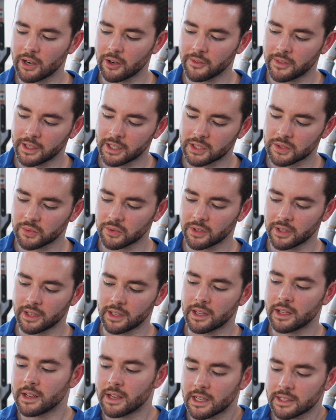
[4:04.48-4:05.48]
don't think it's really
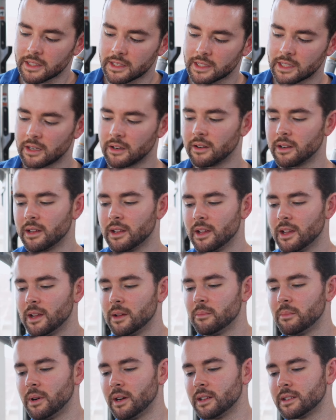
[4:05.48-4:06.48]
necessary,
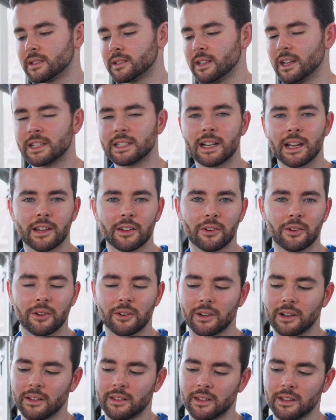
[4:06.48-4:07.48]
but it's not gonna hurt
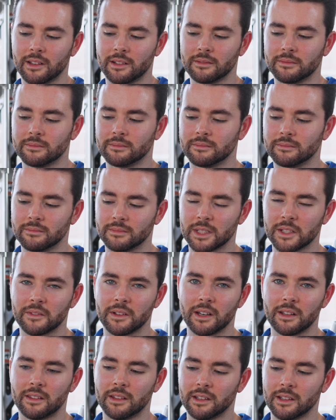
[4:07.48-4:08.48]
anything. If
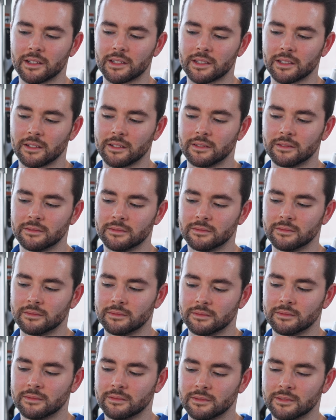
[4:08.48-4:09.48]
anything, it's a
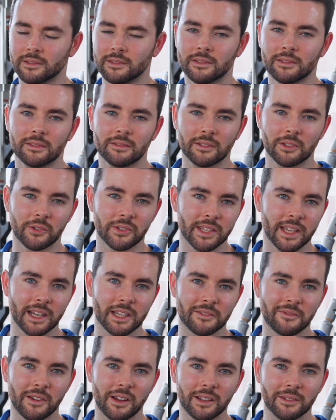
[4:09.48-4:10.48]
little
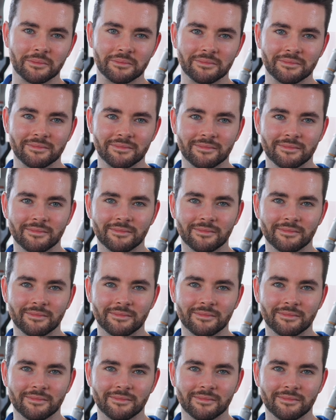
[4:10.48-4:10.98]
satisfying. Another